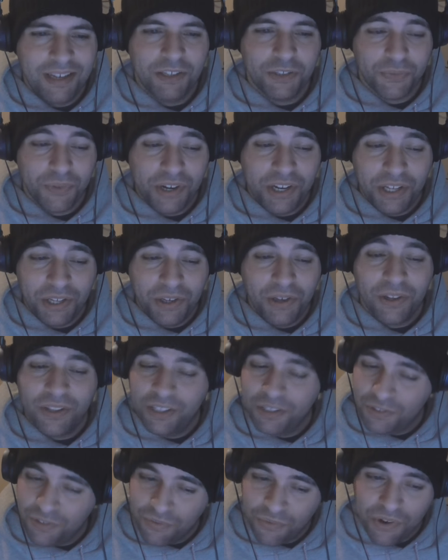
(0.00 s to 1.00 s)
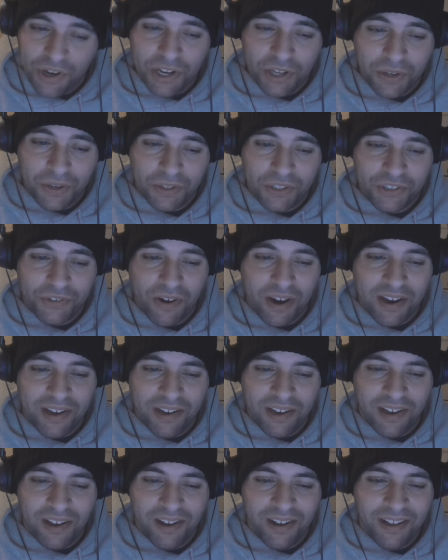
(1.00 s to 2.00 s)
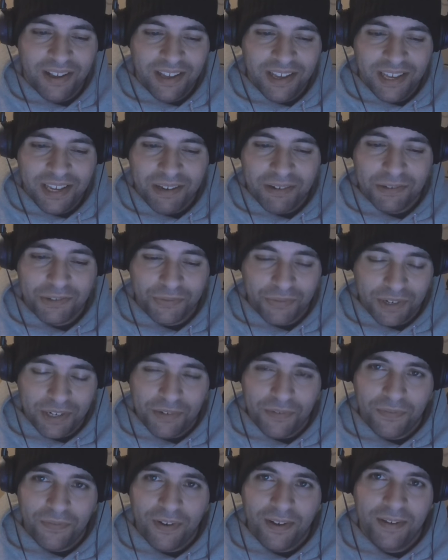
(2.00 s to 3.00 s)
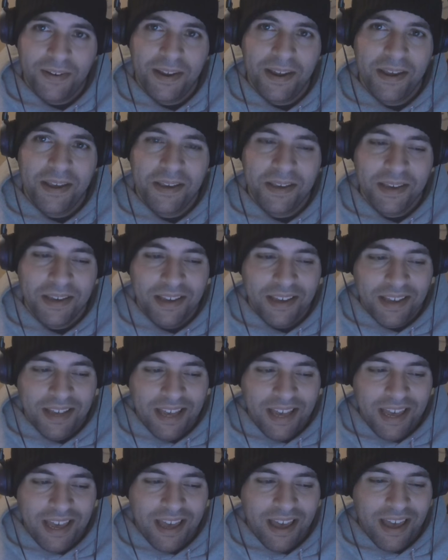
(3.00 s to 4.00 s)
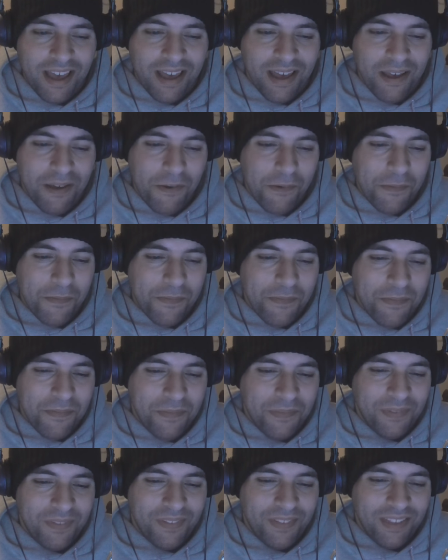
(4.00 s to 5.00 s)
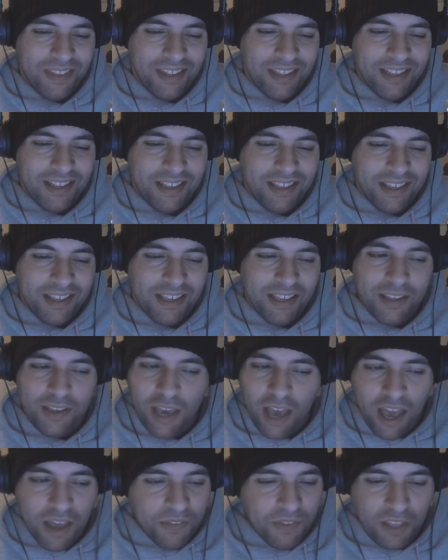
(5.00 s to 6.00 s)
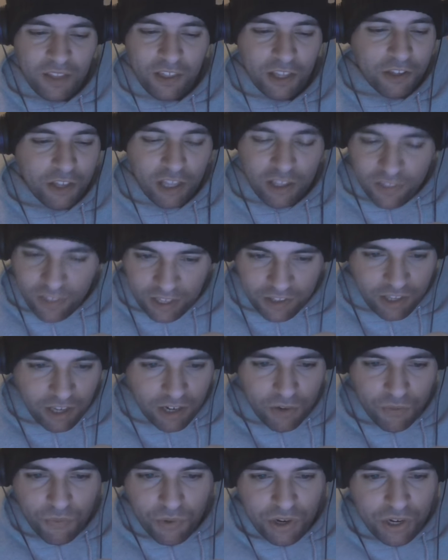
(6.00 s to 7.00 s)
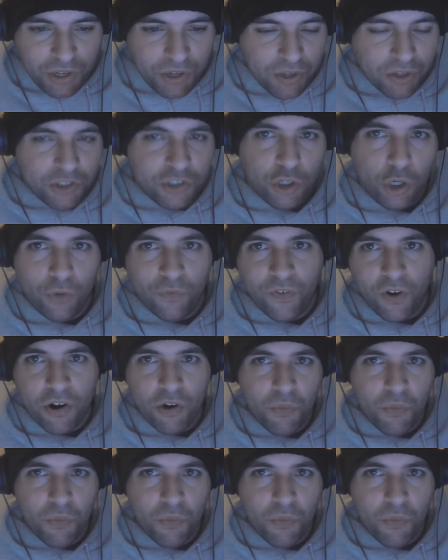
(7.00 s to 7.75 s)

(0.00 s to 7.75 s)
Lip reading: It was really good. It was a really good trailer. It was really funny. They've done a really good job.